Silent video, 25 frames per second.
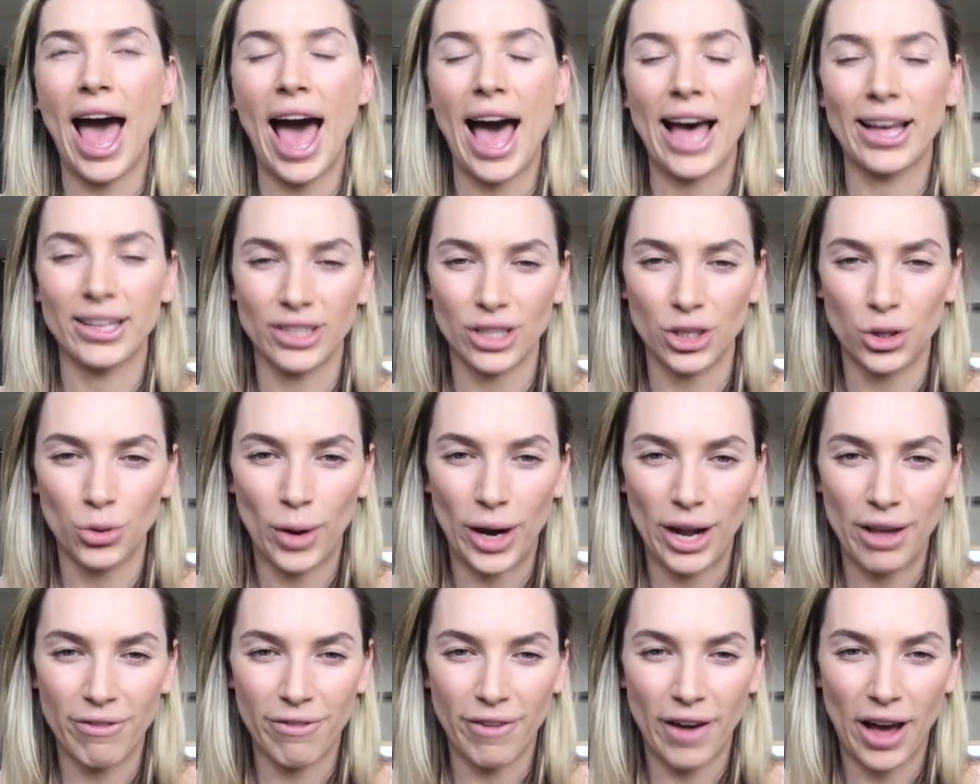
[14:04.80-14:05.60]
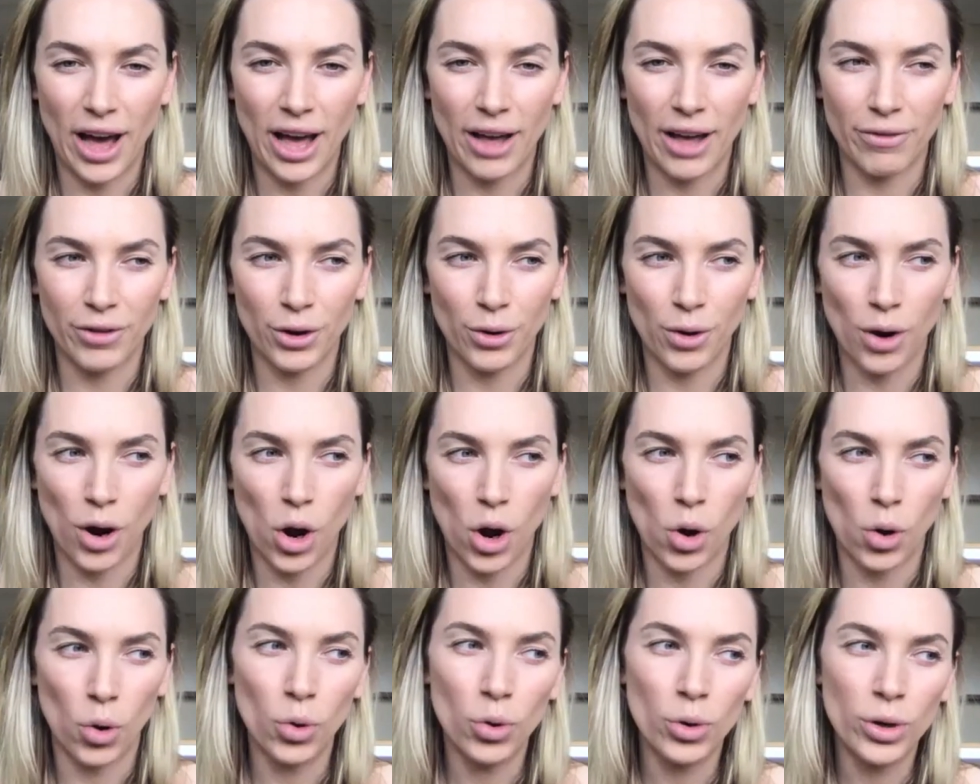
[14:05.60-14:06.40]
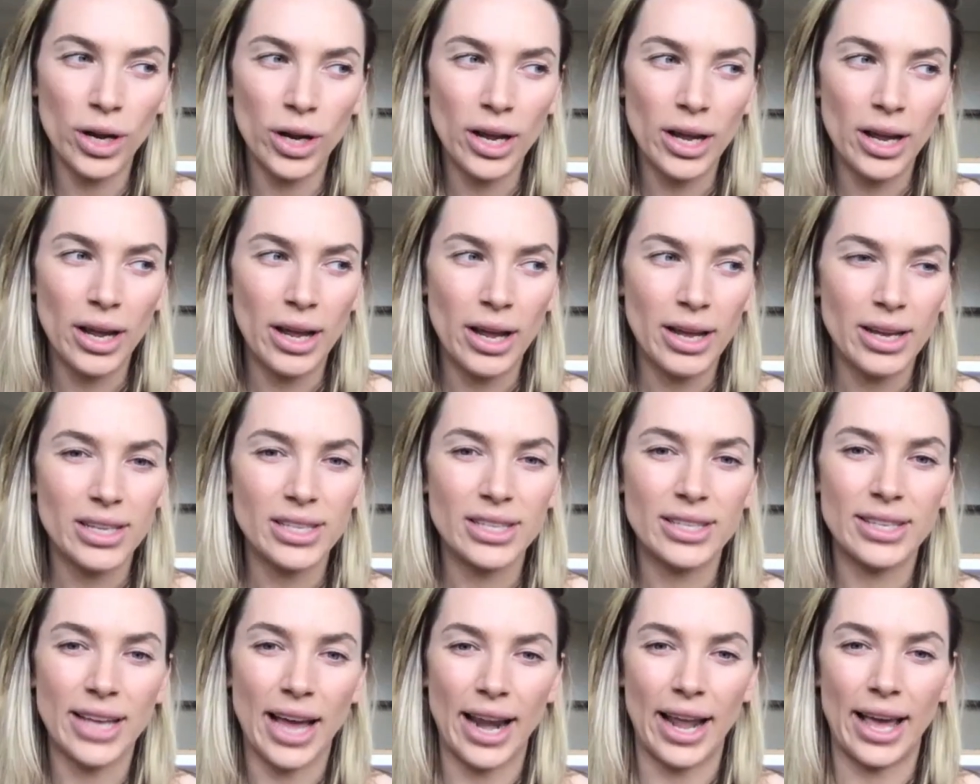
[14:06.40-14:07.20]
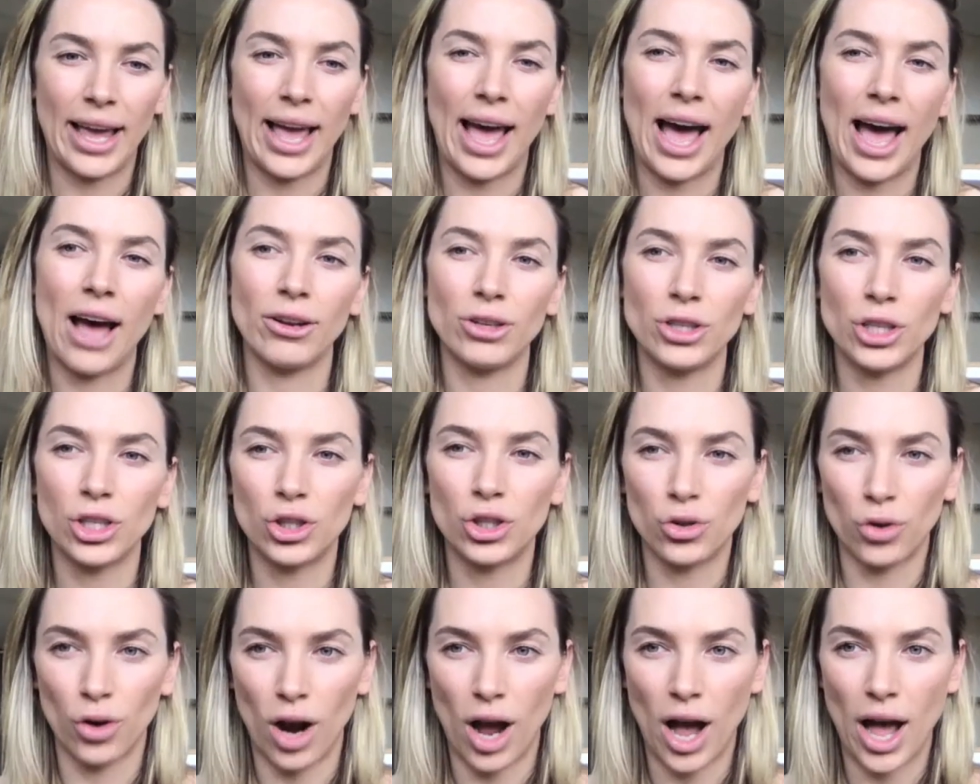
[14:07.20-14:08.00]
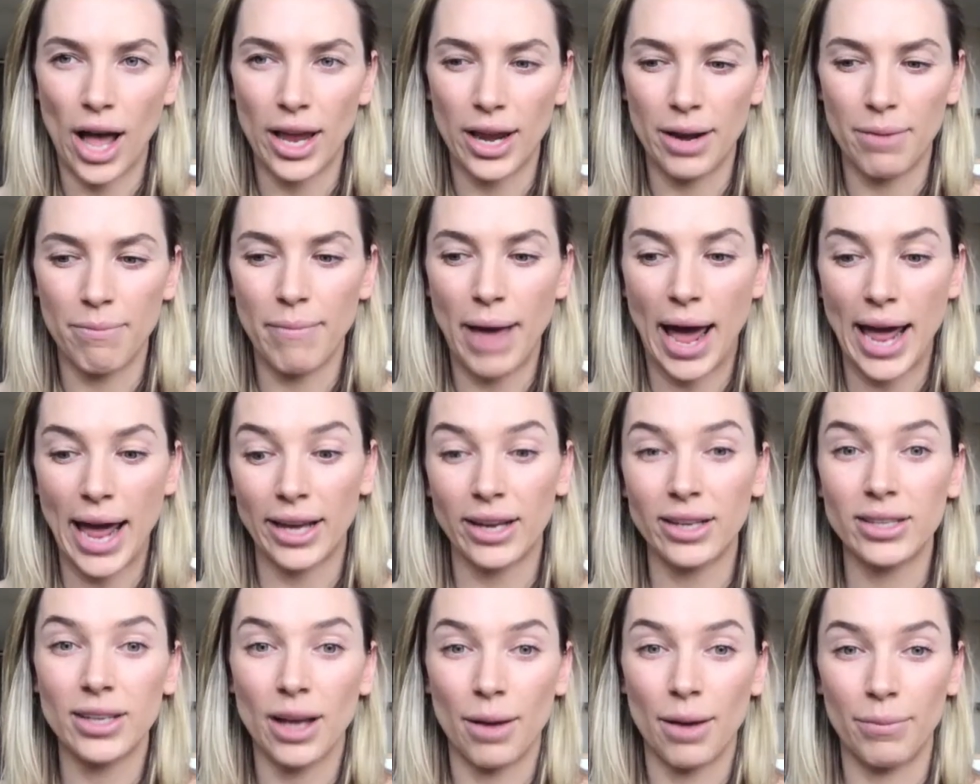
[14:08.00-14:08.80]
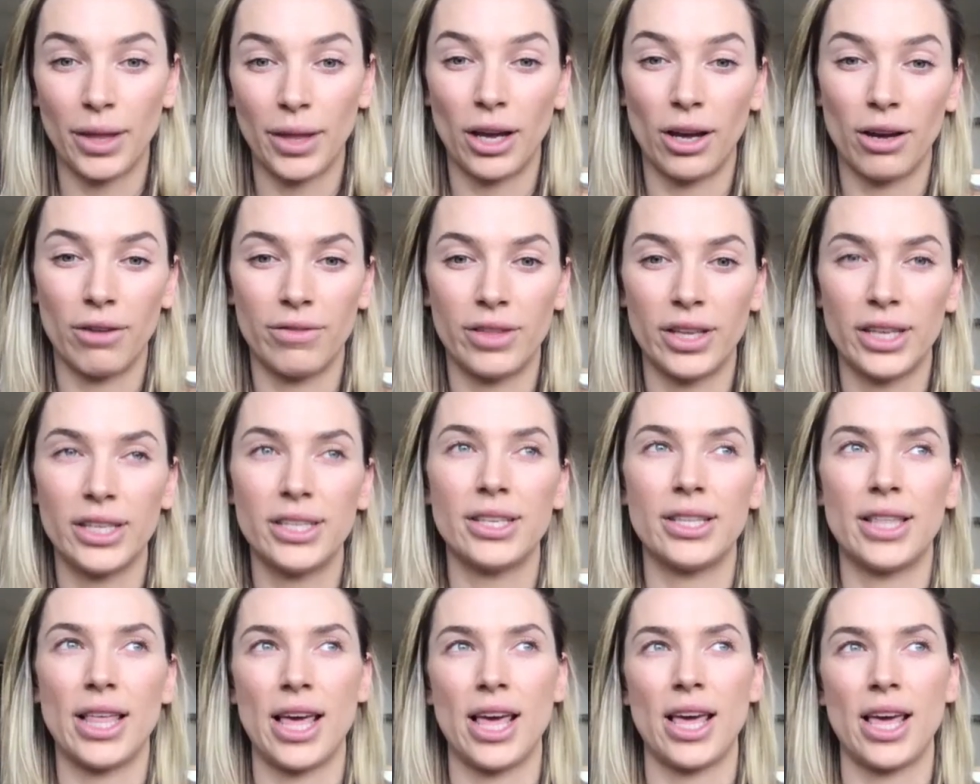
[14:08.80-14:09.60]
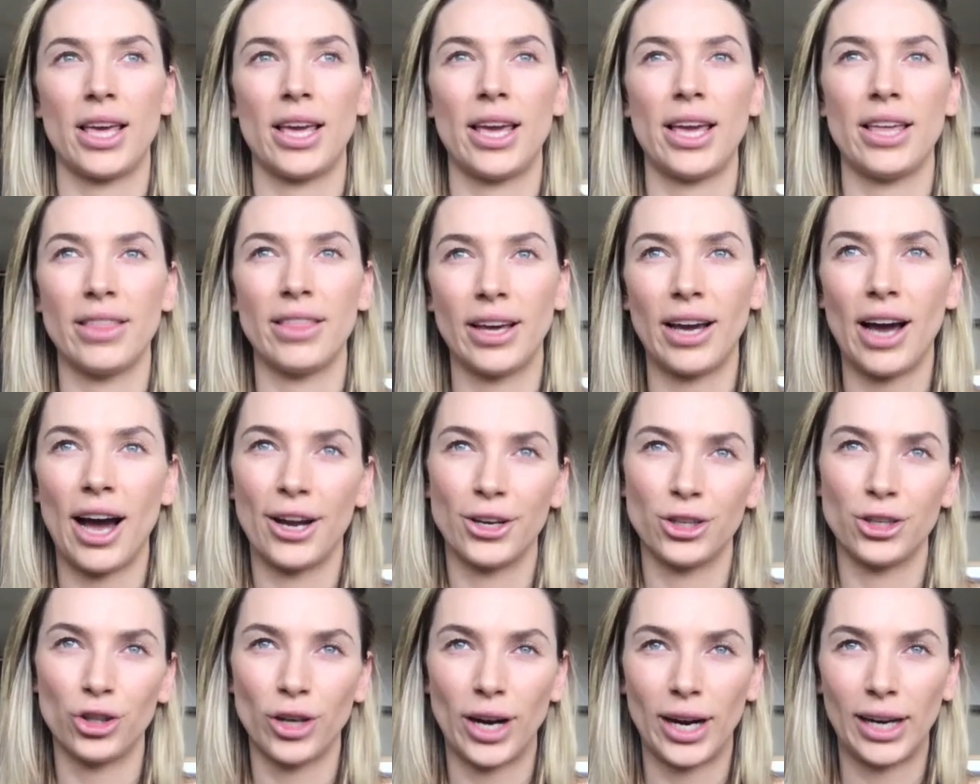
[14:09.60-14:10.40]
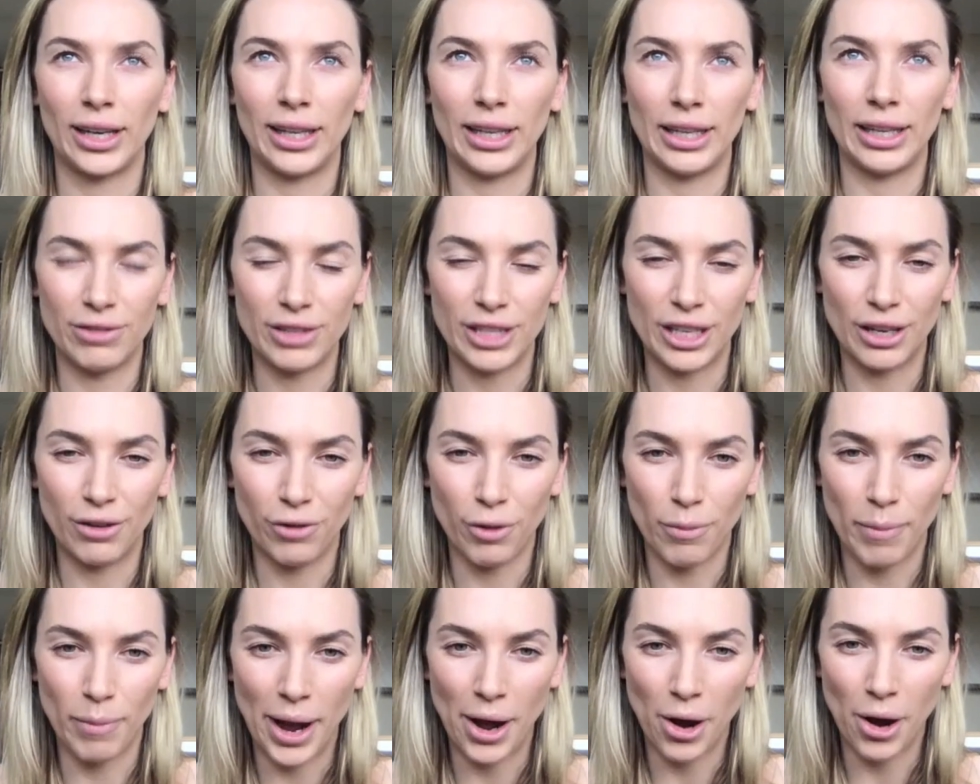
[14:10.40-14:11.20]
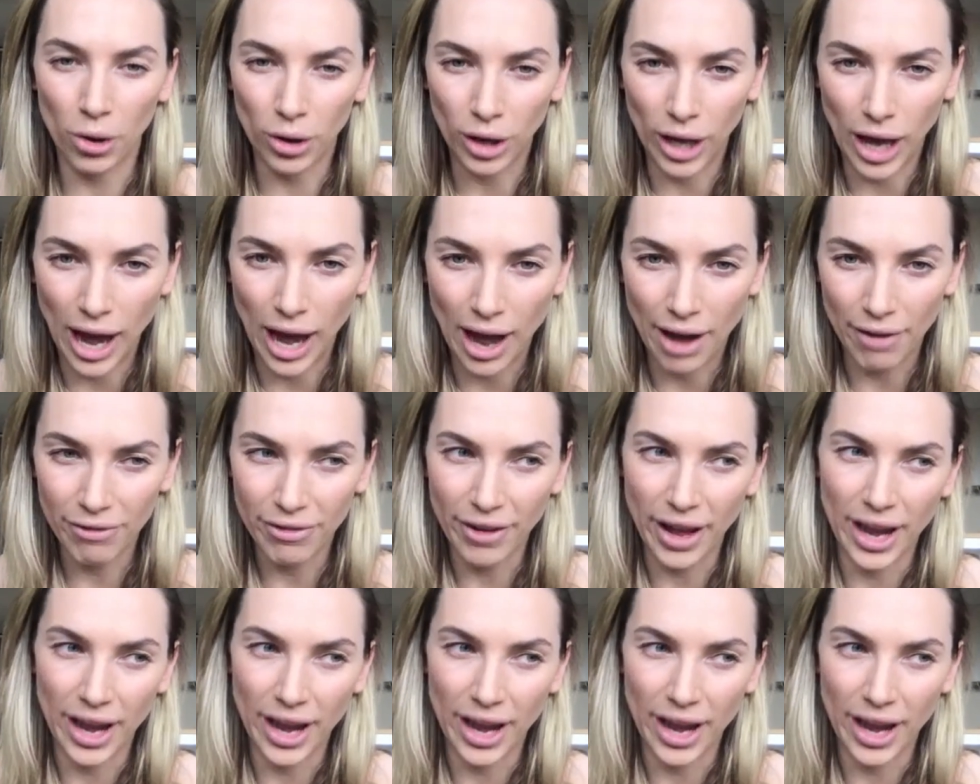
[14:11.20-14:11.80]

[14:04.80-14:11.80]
as a twenty-five year old setting out to try and make something of this thing in the country I'd lived in for my whole life.